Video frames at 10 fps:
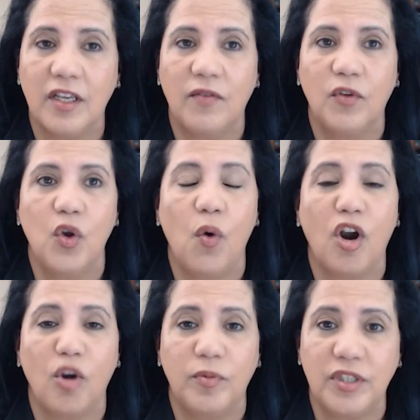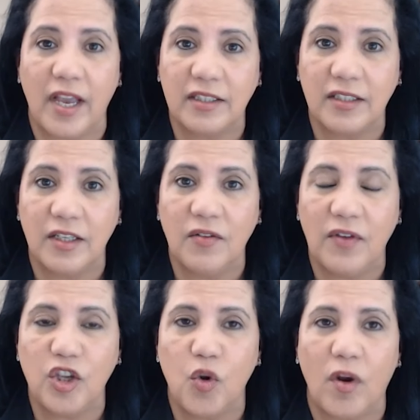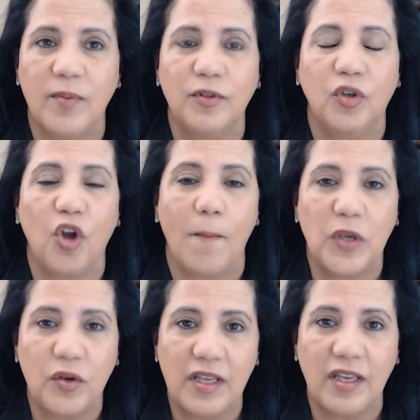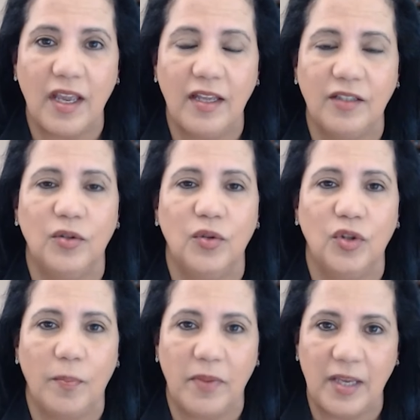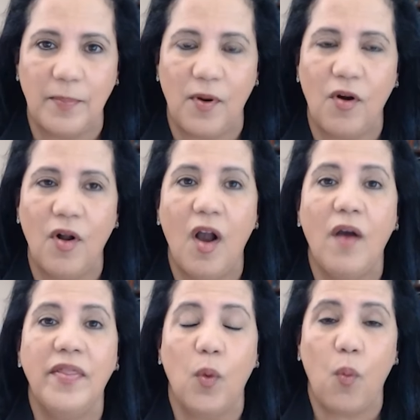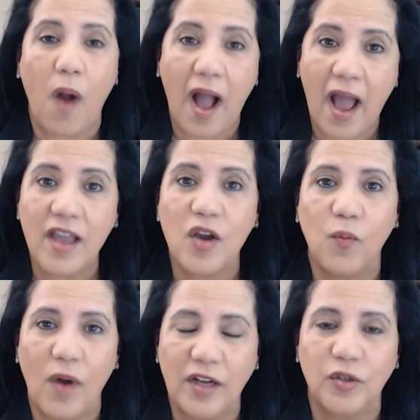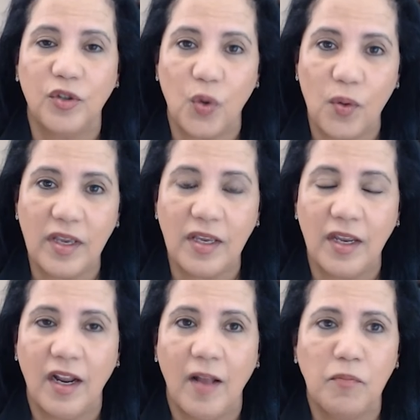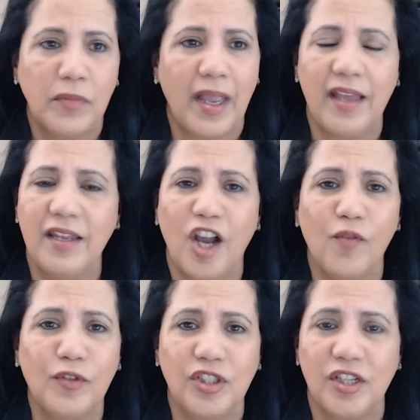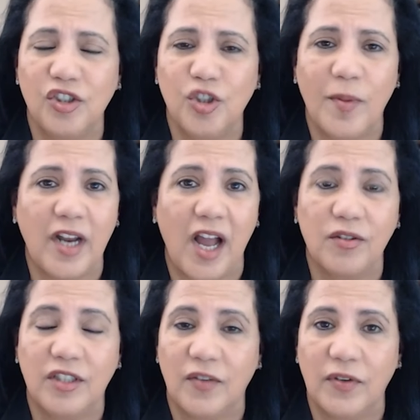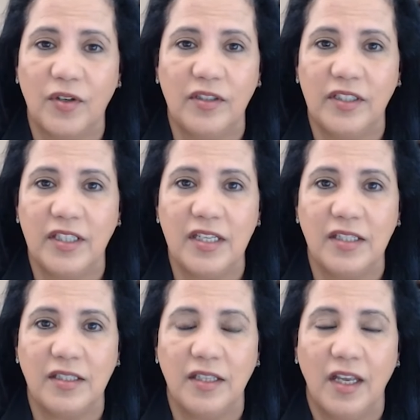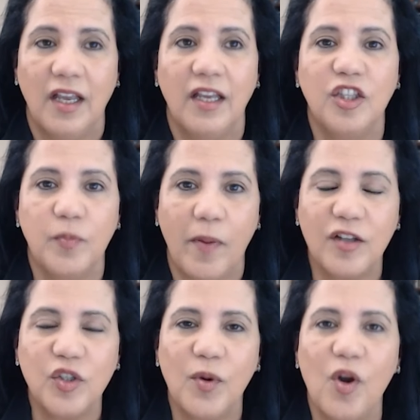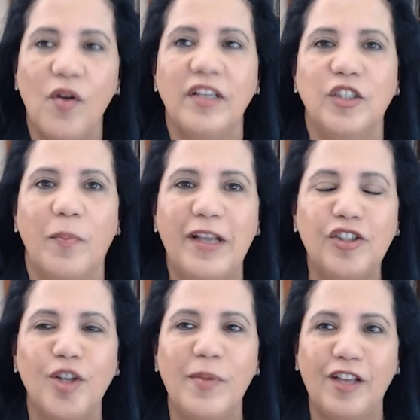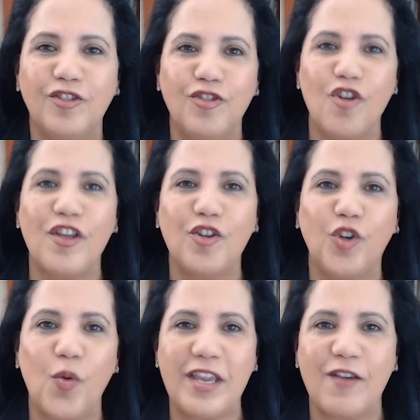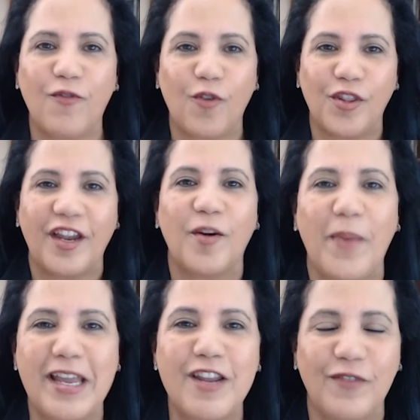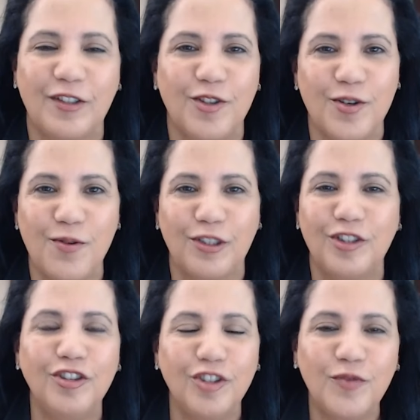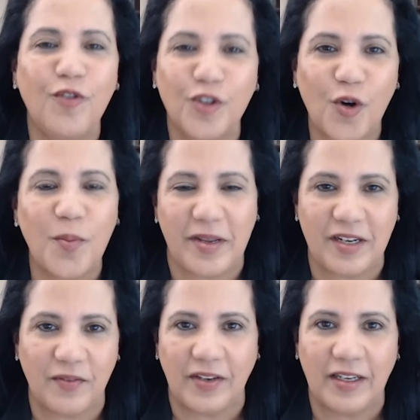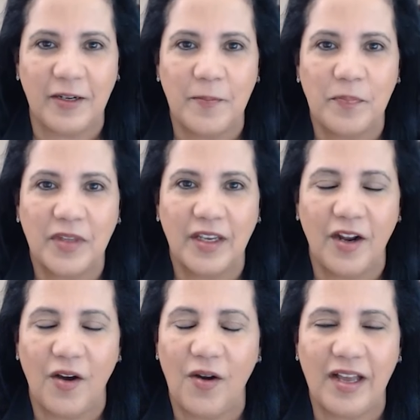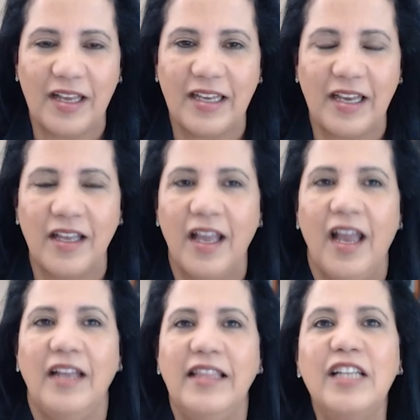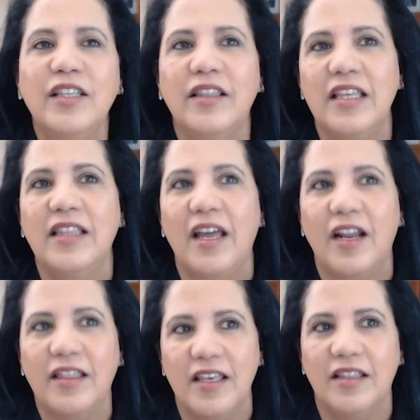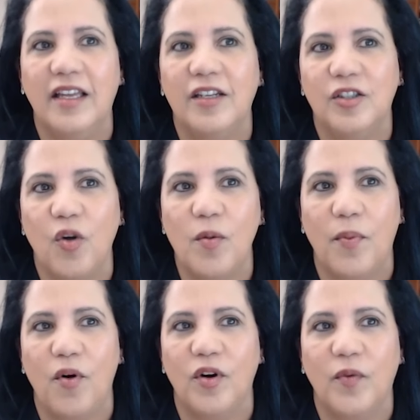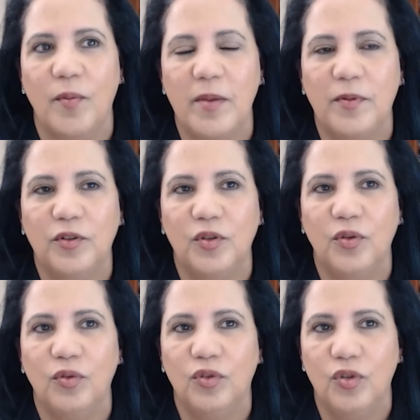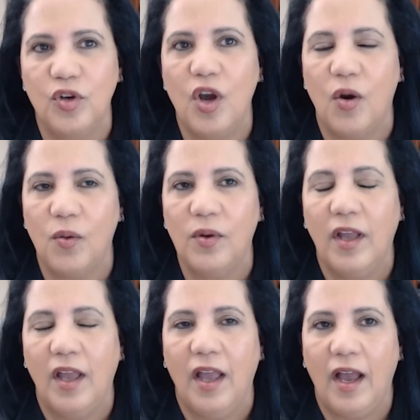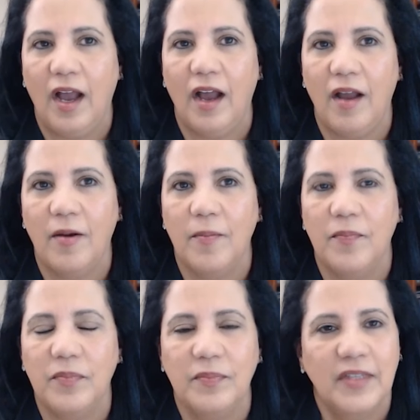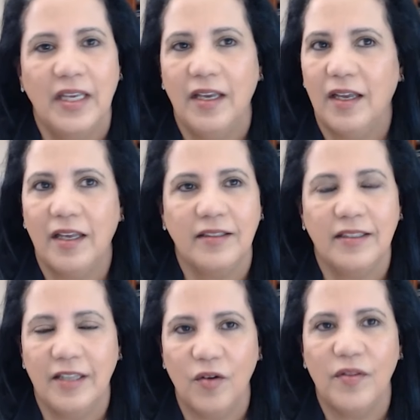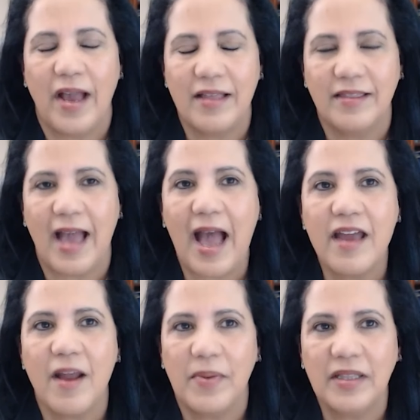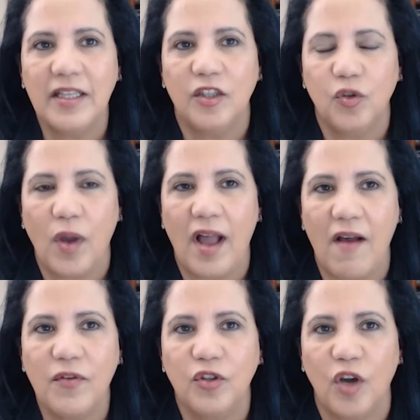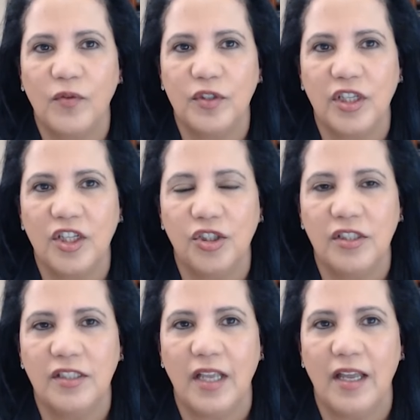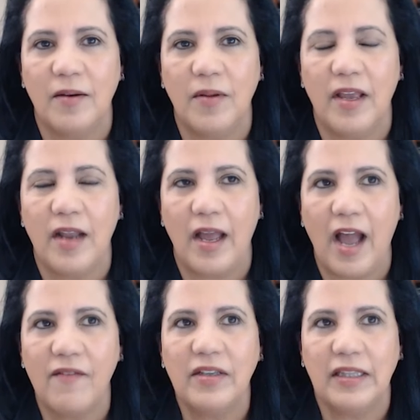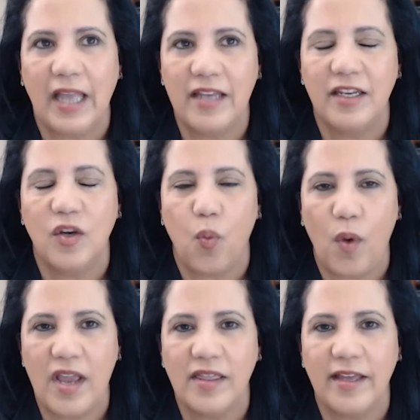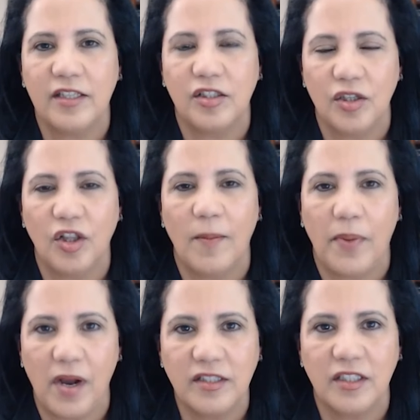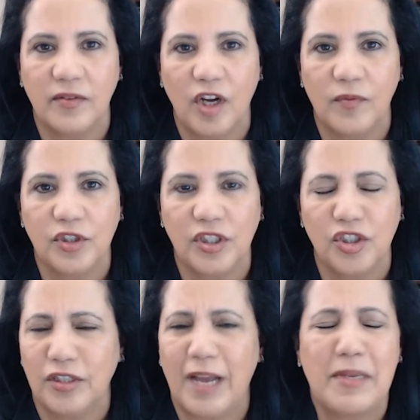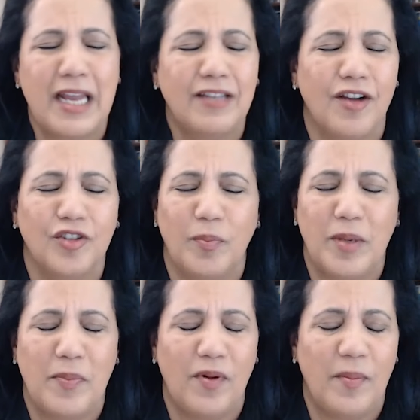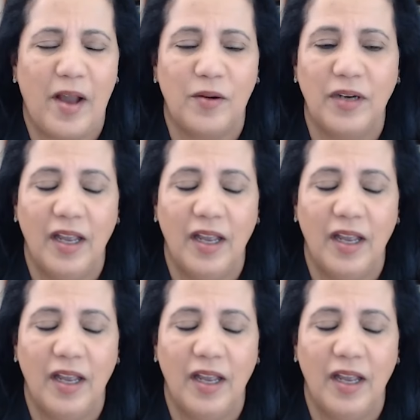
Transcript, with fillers: if you are objective, and you're able to communicate to the people the why of what you're doing, any conversation, no matter how difficult it is, is possible, especially because you know that you're doing it for their benefit too. It's not just for your benefit, you know. I, I, and that's the thing that I think that is so important for people to to know. Uh, uh, you know that that ability to have those conversations and and have it land in a way that is still a positive conversation i mean i talk to people about